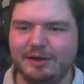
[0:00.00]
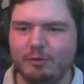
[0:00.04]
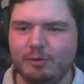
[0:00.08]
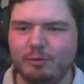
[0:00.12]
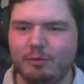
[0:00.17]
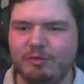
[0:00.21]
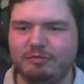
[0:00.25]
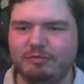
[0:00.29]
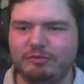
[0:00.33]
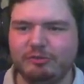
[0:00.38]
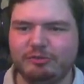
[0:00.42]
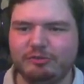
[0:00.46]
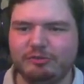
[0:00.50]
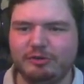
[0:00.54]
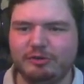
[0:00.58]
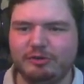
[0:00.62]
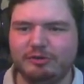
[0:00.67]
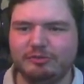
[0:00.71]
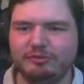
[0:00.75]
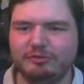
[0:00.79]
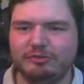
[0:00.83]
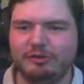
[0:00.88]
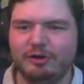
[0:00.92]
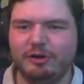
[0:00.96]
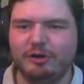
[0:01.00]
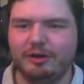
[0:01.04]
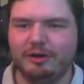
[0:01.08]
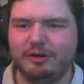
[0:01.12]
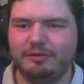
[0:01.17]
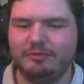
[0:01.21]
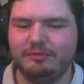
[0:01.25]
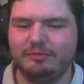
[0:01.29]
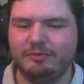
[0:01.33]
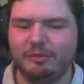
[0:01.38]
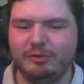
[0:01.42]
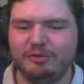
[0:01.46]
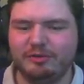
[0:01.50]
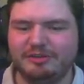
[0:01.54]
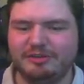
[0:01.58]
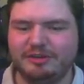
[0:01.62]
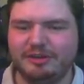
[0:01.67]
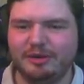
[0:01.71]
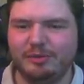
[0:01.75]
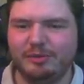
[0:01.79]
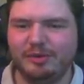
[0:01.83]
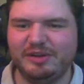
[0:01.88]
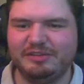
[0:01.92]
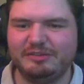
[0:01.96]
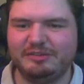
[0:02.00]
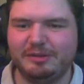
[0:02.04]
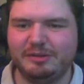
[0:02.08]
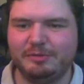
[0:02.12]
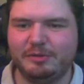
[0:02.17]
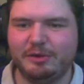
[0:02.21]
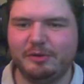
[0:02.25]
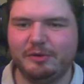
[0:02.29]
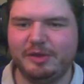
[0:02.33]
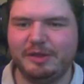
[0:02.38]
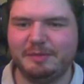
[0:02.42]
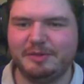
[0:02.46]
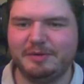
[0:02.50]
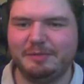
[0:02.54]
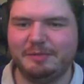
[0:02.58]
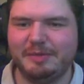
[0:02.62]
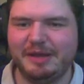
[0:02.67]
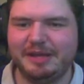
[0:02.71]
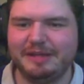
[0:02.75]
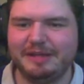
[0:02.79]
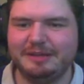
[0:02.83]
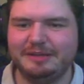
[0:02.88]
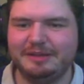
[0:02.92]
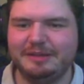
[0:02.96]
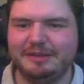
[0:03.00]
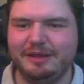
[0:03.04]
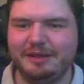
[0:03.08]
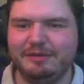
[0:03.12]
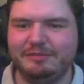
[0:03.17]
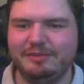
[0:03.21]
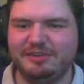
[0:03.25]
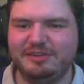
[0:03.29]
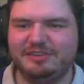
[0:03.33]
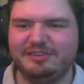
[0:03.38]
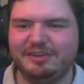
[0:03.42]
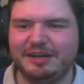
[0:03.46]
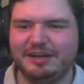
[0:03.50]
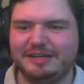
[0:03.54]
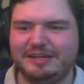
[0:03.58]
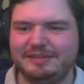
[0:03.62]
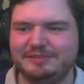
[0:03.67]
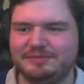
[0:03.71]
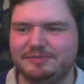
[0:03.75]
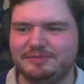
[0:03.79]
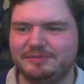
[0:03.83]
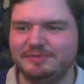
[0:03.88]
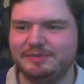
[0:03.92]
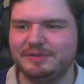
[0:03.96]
with the shot on target, forcing the West Ham goalkeeper to make another save.